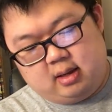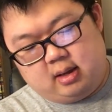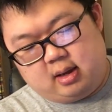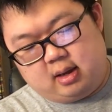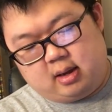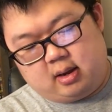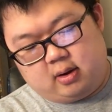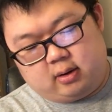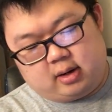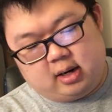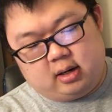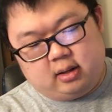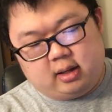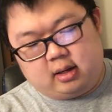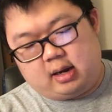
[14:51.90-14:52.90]

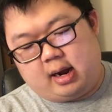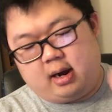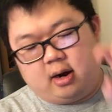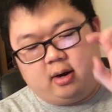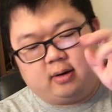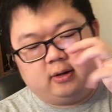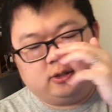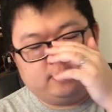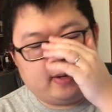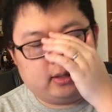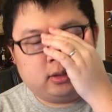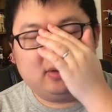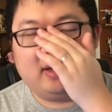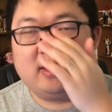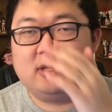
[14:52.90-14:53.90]
kind of like harkens
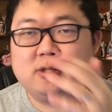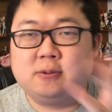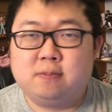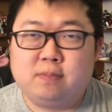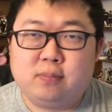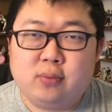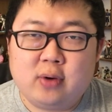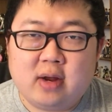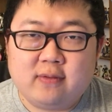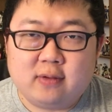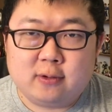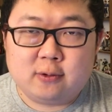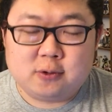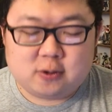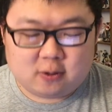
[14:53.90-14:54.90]
back to like its
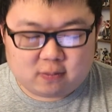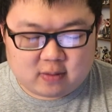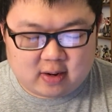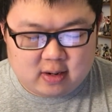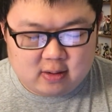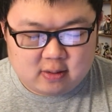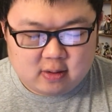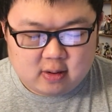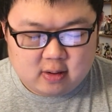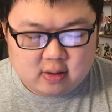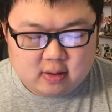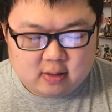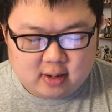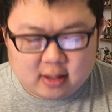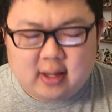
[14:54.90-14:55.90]
pre-evolution, right?
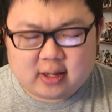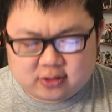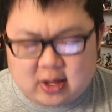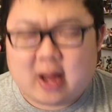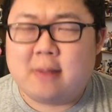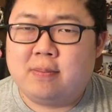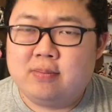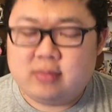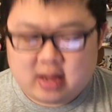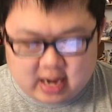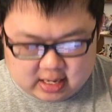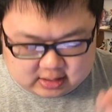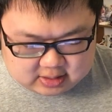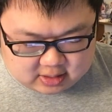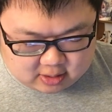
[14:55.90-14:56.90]
I like that.
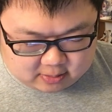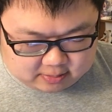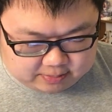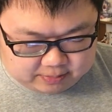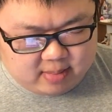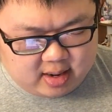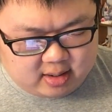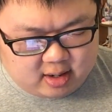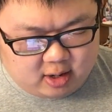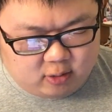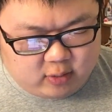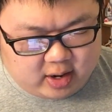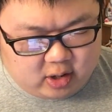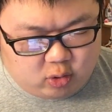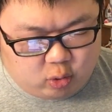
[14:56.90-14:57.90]
A tier. Mega
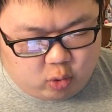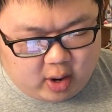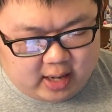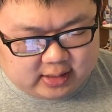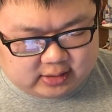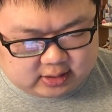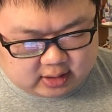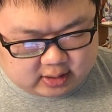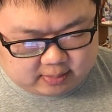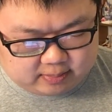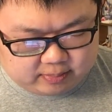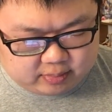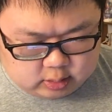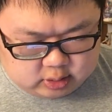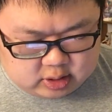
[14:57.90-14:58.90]
Rayquaza.
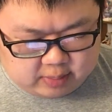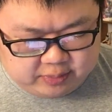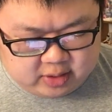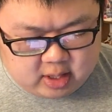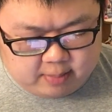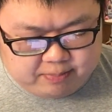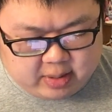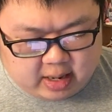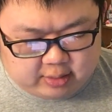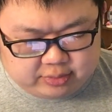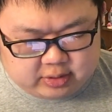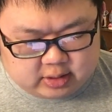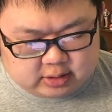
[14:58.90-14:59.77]
Something about